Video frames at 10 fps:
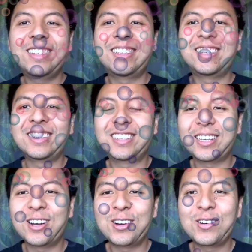
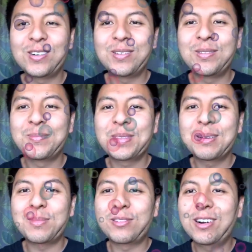So,
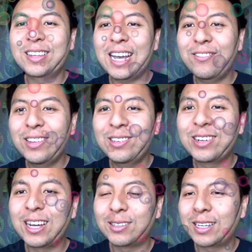before I dive into
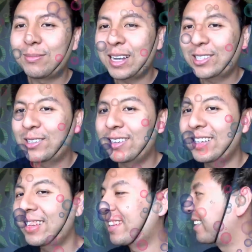the announcement, I'm
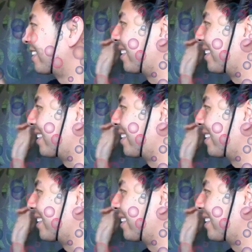actually in